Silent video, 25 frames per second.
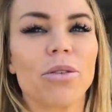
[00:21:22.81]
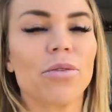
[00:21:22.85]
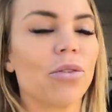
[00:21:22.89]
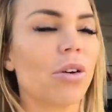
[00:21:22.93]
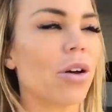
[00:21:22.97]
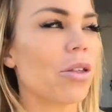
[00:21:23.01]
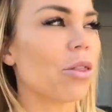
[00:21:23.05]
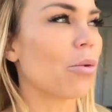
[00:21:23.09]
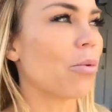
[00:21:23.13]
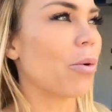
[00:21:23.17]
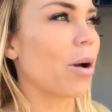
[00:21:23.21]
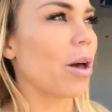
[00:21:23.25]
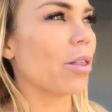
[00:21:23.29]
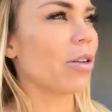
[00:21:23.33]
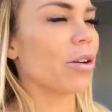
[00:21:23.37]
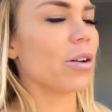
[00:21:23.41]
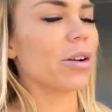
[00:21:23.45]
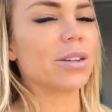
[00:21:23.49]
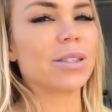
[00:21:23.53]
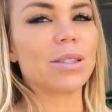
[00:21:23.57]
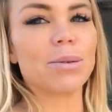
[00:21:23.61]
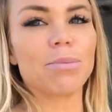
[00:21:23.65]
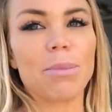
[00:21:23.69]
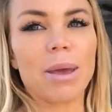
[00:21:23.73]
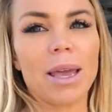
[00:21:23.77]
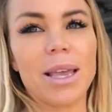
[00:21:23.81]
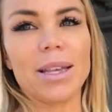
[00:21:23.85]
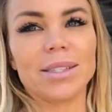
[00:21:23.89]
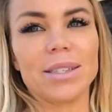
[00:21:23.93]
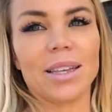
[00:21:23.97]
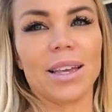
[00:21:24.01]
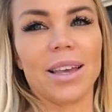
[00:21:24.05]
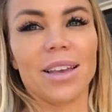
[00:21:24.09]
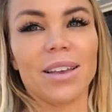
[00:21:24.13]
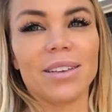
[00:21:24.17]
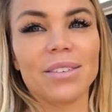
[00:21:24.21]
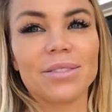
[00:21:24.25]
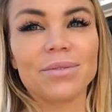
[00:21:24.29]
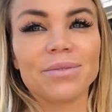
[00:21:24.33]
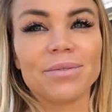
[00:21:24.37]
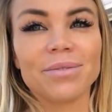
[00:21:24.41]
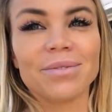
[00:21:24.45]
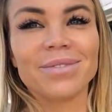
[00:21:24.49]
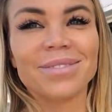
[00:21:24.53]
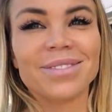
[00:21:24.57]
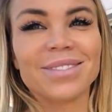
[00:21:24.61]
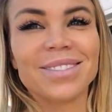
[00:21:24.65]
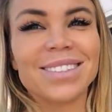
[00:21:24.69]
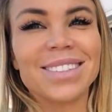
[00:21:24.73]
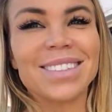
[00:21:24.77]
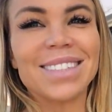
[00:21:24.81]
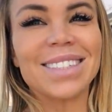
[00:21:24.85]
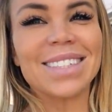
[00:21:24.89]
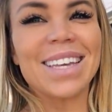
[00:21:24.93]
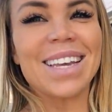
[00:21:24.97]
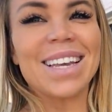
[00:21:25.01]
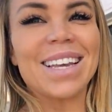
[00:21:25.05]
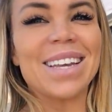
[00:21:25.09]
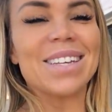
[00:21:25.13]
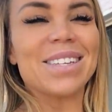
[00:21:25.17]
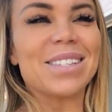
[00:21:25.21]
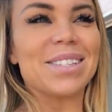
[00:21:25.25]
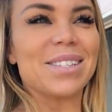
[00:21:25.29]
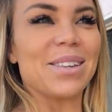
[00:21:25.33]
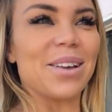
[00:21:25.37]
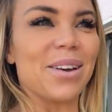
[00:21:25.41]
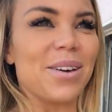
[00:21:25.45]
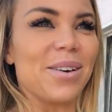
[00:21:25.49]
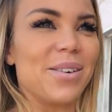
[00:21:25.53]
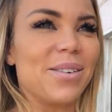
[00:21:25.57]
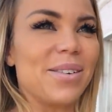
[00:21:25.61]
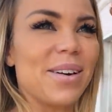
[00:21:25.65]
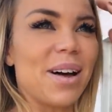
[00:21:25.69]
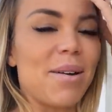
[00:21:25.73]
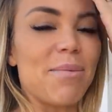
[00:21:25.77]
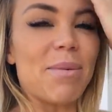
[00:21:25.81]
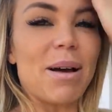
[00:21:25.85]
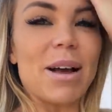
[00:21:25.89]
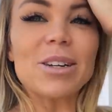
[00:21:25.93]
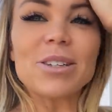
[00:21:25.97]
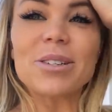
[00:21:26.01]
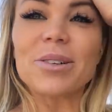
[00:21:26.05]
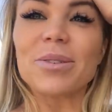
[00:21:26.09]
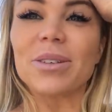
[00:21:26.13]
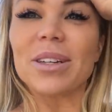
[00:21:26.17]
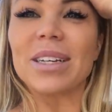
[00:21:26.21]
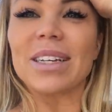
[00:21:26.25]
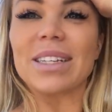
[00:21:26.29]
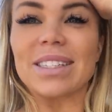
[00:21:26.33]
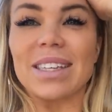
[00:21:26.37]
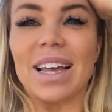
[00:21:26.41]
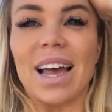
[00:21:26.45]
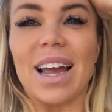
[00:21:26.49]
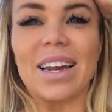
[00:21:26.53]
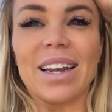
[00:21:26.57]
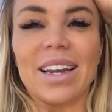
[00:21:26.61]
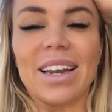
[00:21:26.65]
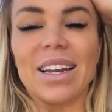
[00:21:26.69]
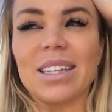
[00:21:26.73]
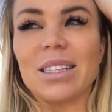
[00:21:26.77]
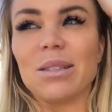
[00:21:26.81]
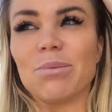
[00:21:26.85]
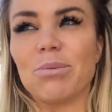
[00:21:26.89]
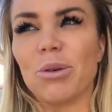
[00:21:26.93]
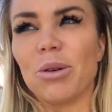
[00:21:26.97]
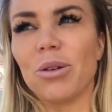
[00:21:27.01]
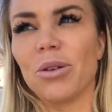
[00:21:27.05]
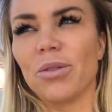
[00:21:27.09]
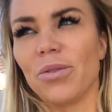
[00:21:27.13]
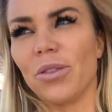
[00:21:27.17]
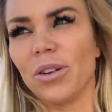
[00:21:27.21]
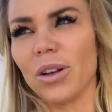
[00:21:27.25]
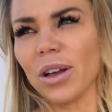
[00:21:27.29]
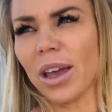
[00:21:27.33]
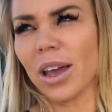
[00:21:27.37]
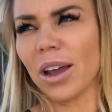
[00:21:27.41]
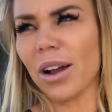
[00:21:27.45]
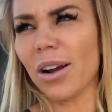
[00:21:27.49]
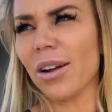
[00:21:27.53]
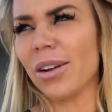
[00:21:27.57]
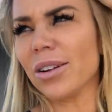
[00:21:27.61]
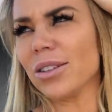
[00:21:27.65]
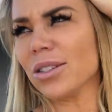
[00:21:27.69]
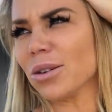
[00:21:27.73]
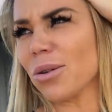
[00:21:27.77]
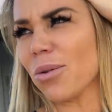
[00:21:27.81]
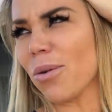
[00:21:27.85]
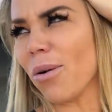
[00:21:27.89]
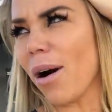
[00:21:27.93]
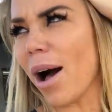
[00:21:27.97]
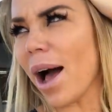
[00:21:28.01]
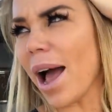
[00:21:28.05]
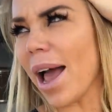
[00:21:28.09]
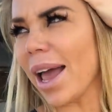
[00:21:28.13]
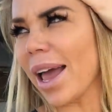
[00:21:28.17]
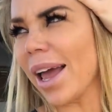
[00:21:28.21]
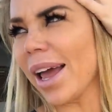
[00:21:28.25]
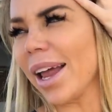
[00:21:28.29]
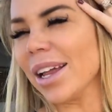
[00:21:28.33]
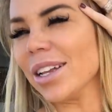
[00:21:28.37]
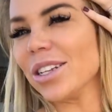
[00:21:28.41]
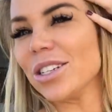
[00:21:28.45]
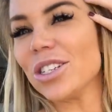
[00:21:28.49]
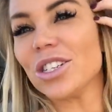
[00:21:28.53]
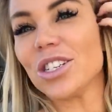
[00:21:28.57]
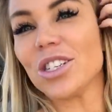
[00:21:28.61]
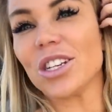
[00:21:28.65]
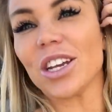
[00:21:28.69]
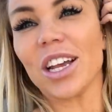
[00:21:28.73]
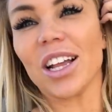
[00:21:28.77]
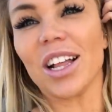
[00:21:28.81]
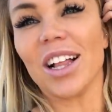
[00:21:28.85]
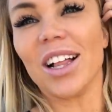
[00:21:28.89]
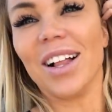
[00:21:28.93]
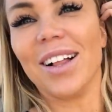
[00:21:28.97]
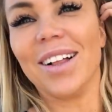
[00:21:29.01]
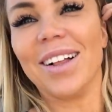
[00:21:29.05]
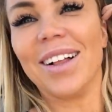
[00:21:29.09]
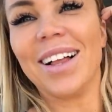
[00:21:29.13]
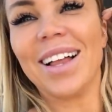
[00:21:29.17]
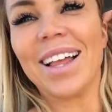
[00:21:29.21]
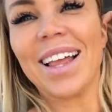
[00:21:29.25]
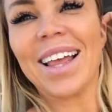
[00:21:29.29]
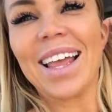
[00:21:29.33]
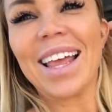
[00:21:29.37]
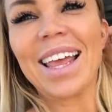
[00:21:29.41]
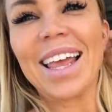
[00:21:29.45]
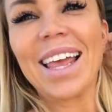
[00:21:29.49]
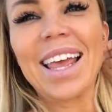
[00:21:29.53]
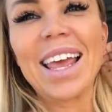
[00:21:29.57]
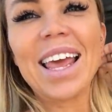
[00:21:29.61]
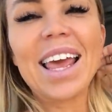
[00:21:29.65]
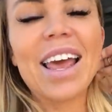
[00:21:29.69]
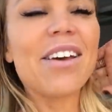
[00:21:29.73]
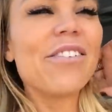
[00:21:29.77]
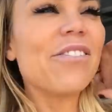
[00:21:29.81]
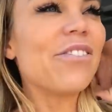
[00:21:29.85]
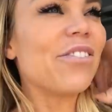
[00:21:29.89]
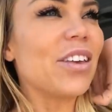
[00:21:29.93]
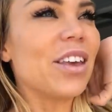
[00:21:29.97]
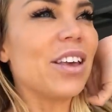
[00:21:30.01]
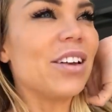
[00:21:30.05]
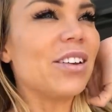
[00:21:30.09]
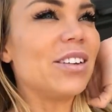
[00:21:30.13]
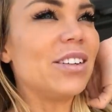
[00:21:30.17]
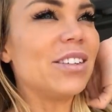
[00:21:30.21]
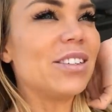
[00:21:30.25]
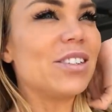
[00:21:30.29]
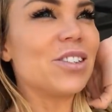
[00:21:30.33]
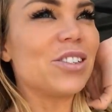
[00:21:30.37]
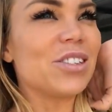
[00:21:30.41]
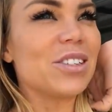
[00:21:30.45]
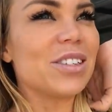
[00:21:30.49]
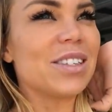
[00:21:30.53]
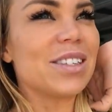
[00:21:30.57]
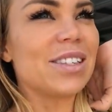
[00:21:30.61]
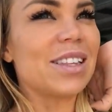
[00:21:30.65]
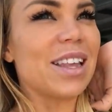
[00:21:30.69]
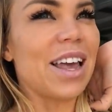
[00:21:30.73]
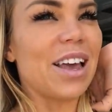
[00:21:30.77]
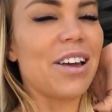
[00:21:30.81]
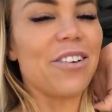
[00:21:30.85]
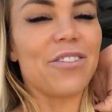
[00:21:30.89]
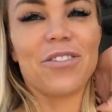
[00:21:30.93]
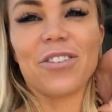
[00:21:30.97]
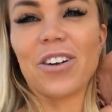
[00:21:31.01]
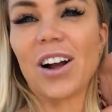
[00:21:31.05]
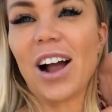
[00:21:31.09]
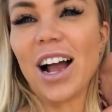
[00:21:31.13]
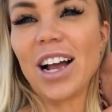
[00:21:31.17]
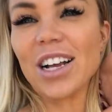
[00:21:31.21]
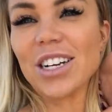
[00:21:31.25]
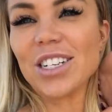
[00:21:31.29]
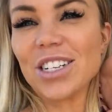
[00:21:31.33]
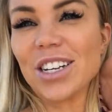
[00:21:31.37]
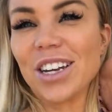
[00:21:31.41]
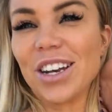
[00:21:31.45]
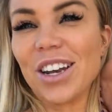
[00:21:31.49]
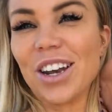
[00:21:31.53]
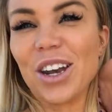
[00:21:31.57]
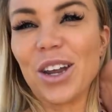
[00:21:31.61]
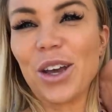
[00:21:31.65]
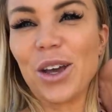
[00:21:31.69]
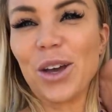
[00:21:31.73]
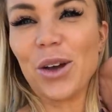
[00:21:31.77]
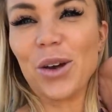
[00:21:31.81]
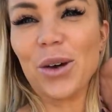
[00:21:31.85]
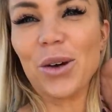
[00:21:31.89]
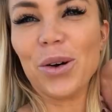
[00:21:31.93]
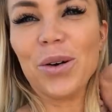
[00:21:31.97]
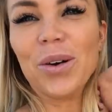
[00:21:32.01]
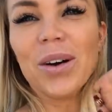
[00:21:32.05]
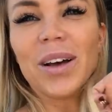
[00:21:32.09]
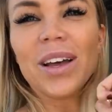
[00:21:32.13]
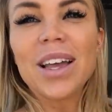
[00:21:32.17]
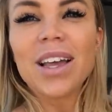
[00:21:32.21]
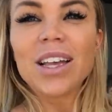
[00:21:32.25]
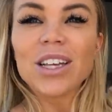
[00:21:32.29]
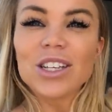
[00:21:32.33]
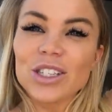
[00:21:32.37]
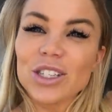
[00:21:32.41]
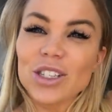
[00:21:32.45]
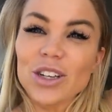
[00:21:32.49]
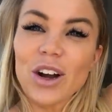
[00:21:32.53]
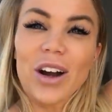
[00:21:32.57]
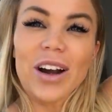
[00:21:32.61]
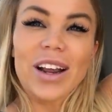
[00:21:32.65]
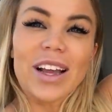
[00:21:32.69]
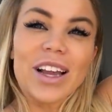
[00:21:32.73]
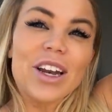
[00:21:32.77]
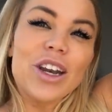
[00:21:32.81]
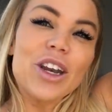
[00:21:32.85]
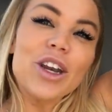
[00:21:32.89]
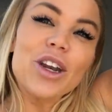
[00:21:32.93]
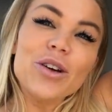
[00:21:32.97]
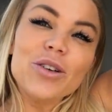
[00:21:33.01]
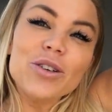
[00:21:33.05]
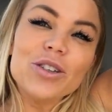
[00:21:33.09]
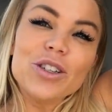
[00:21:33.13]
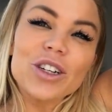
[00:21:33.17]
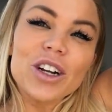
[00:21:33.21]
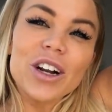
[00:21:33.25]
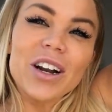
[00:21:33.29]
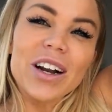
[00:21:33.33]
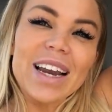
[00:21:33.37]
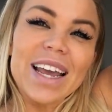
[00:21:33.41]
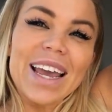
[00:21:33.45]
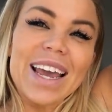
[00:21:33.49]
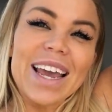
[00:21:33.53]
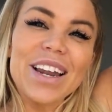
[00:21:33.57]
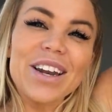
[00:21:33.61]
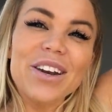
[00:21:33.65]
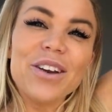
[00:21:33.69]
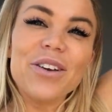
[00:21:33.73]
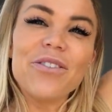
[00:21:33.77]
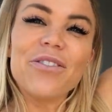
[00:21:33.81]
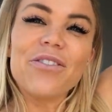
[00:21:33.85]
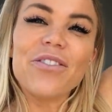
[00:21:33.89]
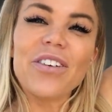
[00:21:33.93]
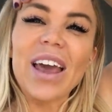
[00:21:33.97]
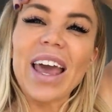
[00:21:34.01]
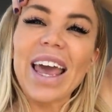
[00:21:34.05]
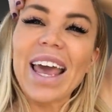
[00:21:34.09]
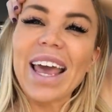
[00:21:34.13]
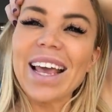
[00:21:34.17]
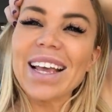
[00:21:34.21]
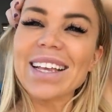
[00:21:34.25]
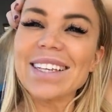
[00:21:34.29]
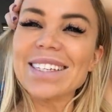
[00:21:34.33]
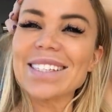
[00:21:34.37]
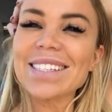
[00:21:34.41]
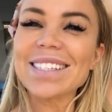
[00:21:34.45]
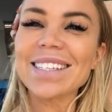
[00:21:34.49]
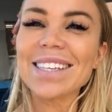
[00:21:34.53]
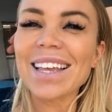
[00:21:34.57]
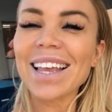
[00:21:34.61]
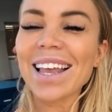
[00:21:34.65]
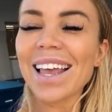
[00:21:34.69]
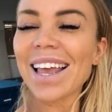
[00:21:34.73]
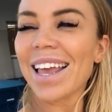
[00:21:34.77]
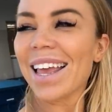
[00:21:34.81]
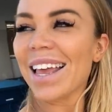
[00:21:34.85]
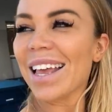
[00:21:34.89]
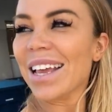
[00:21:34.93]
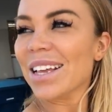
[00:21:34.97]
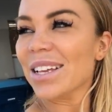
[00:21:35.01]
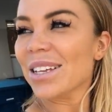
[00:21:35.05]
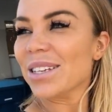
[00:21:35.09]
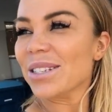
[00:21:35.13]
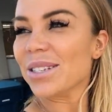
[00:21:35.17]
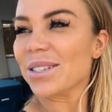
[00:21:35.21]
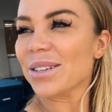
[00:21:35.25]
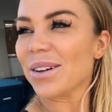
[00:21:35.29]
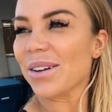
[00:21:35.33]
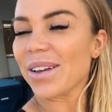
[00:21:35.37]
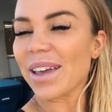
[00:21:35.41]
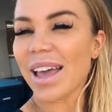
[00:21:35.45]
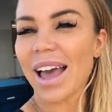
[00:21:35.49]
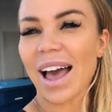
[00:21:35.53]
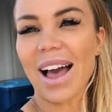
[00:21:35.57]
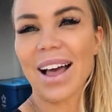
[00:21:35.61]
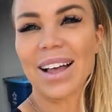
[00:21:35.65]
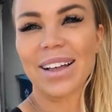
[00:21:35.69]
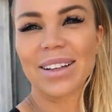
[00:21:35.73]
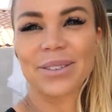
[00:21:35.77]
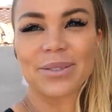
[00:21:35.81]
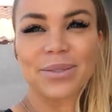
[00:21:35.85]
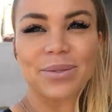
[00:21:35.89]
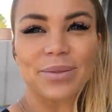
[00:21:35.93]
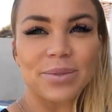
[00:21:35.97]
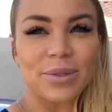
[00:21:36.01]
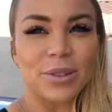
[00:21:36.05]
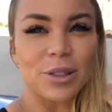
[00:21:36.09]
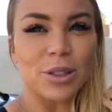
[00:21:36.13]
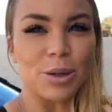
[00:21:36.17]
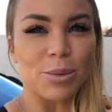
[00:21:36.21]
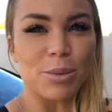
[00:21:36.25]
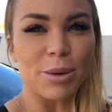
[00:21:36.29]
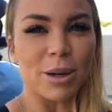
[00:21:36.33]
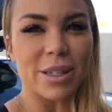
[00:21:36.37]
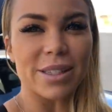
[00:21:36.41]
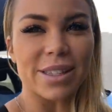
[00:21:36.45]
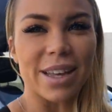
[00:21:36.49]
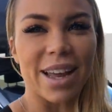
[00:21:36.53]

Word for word: beautiful. And the weather is amazing. So I'm actually really excited. It's beautiful here, it's quiet, it's chill. It feels just like fresh and new, starting a new journey, a new phase. So yeah, super